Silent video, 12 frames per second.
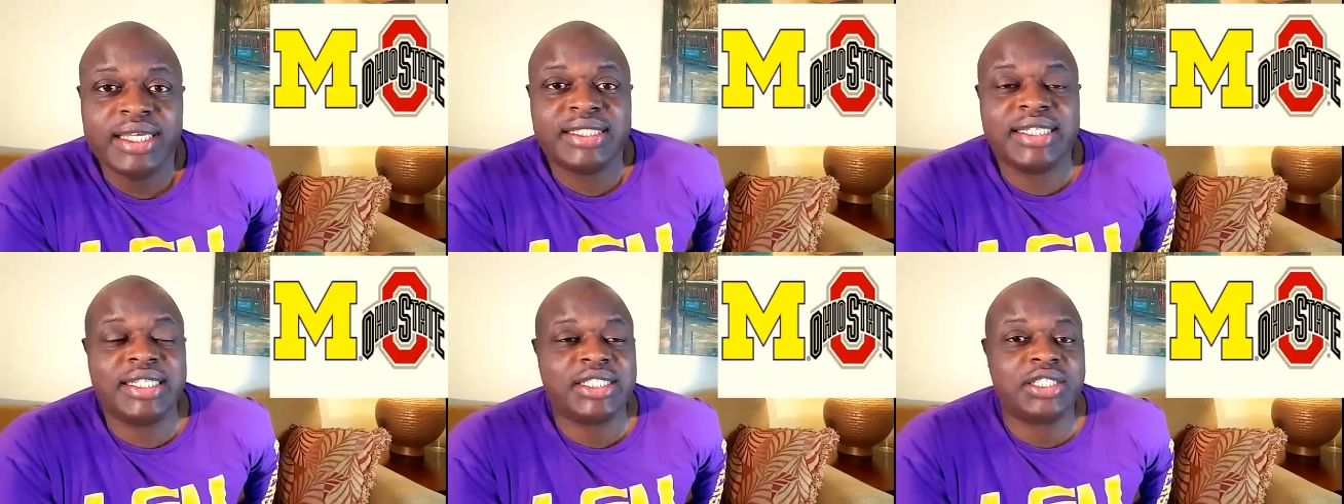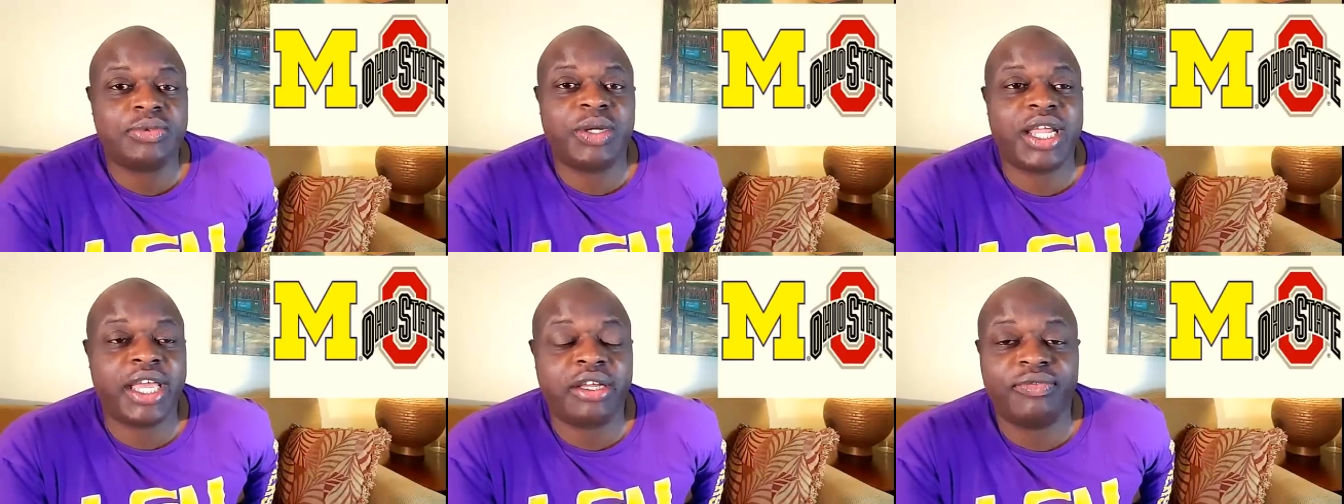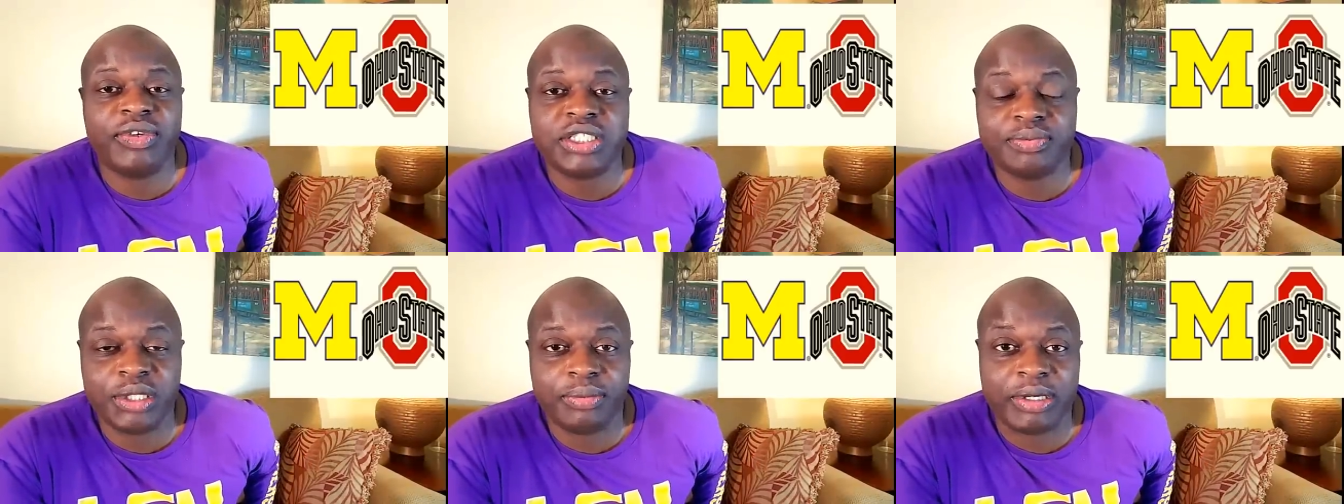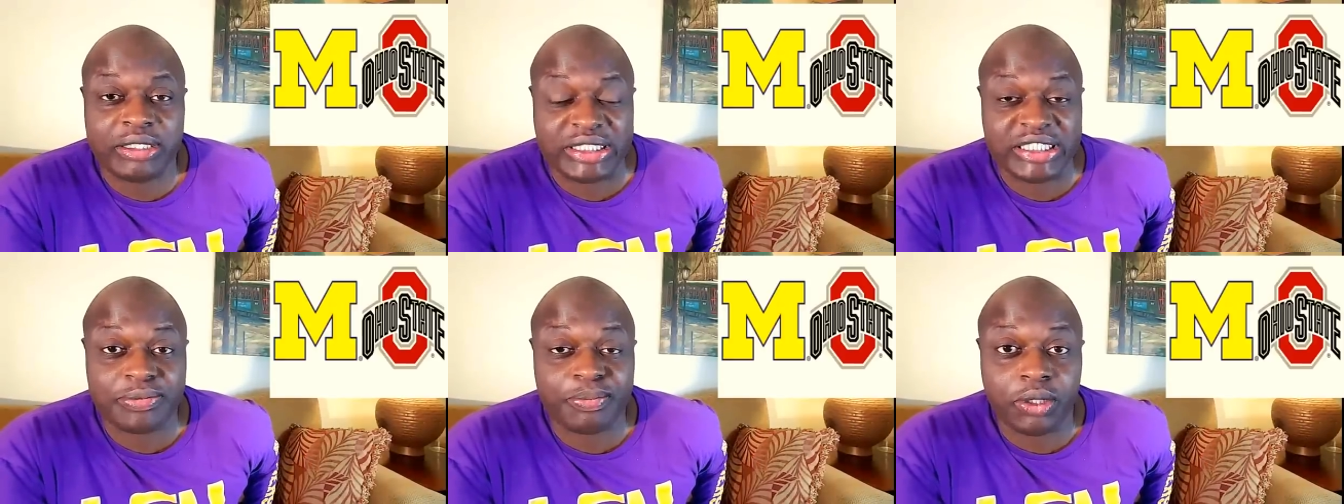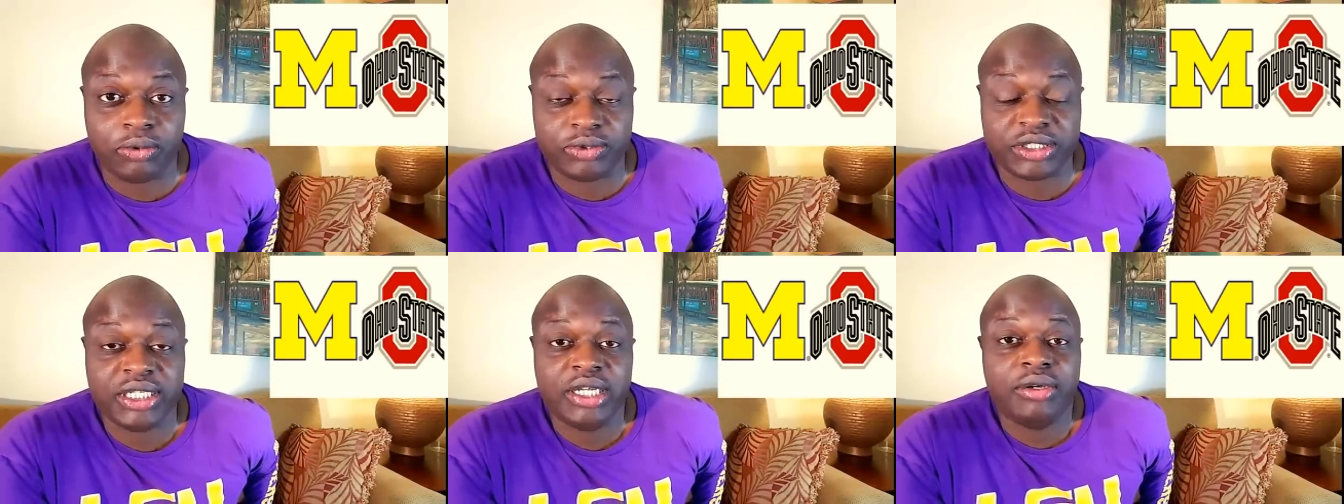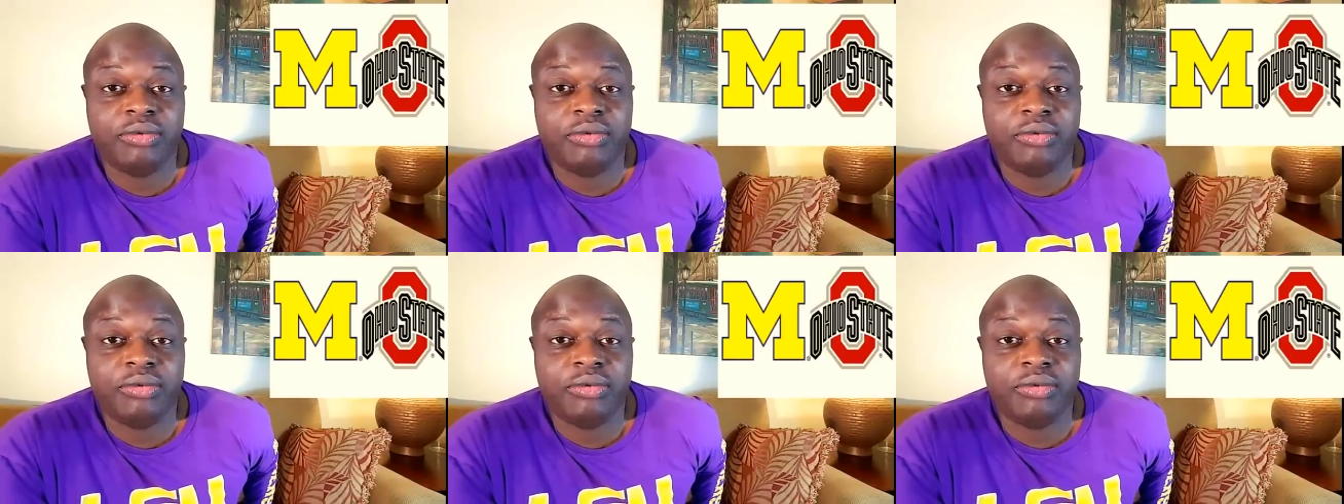See, this is what aggravates me about these polls.